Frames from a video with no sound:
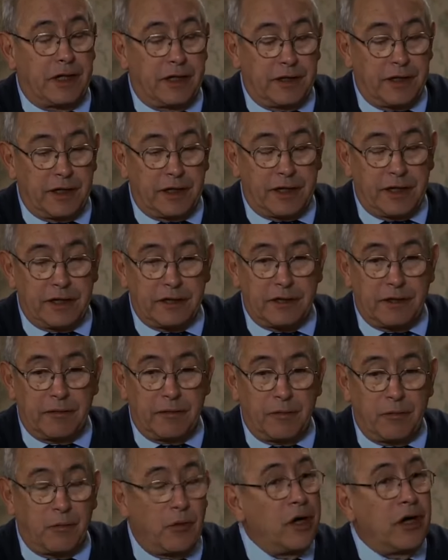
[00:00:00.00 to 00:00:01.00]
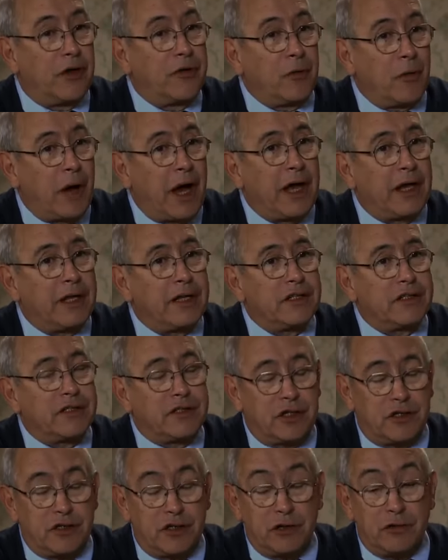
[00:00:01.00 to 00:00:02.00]
I think it's a worthwhile
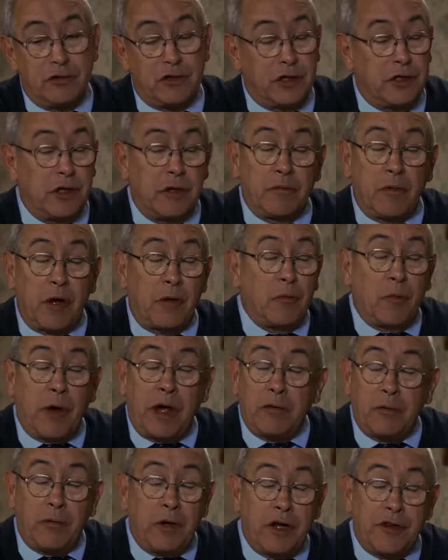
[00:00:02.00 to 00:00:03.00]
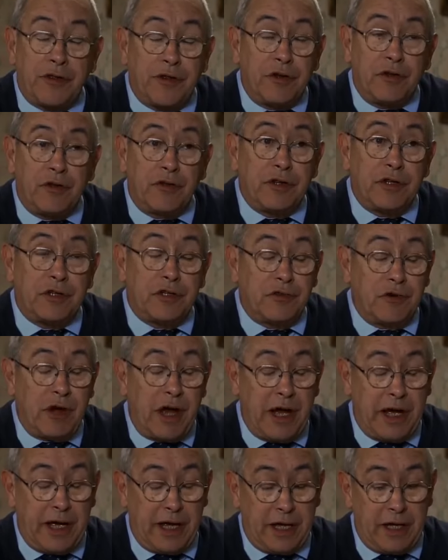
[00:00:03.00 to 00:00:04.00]
institution and well worth another
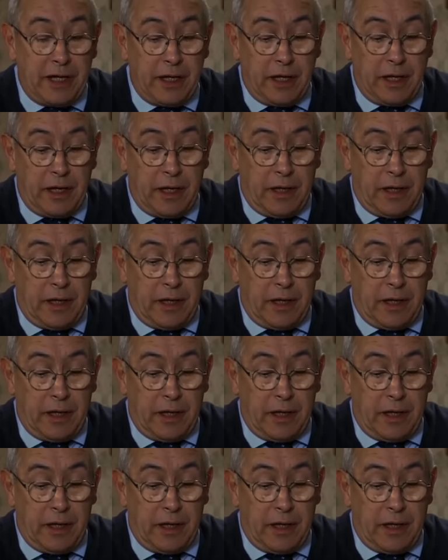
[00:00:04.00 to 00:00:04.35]
try.